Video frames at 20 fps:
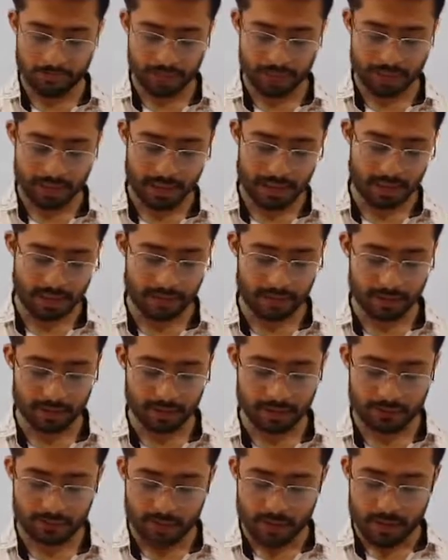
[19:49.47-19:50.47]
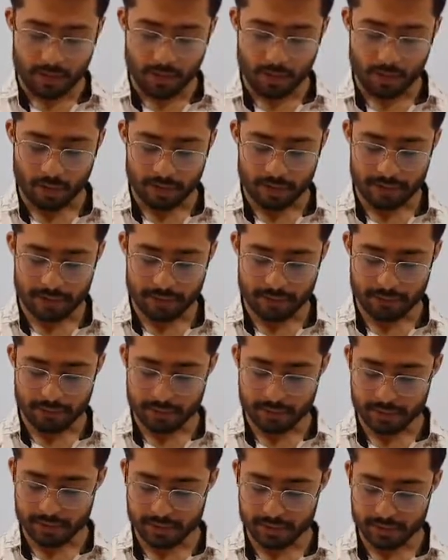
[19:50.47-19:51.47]
Then after what is
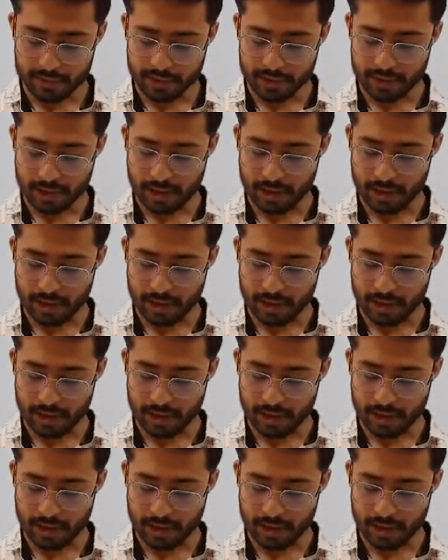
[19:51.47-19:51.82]
composting,